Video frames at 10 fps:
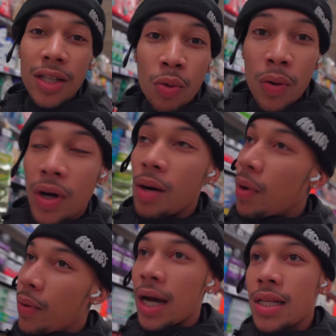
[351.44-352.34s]
I'm gonna walk around,
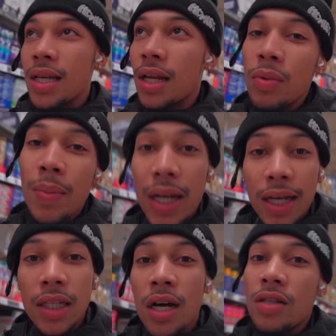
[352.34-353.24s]
walk outside, I'm gonna make
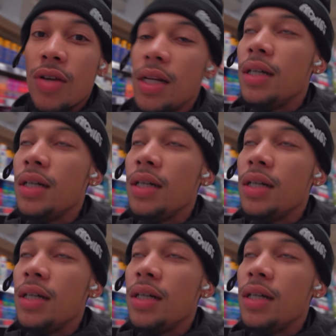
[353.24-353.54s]
a dance right